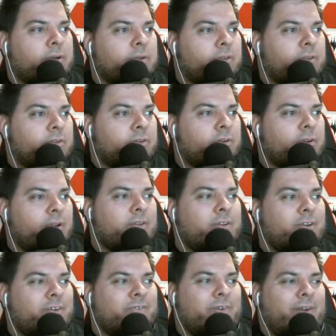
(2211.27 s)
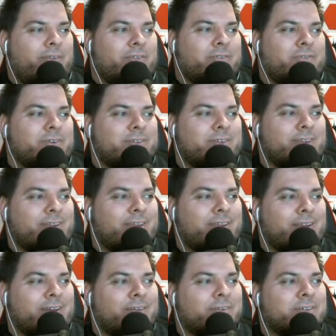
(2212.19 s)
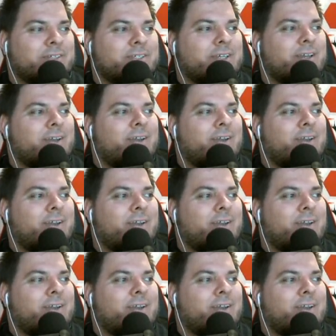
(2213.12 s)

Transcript: it survived the risky encounters.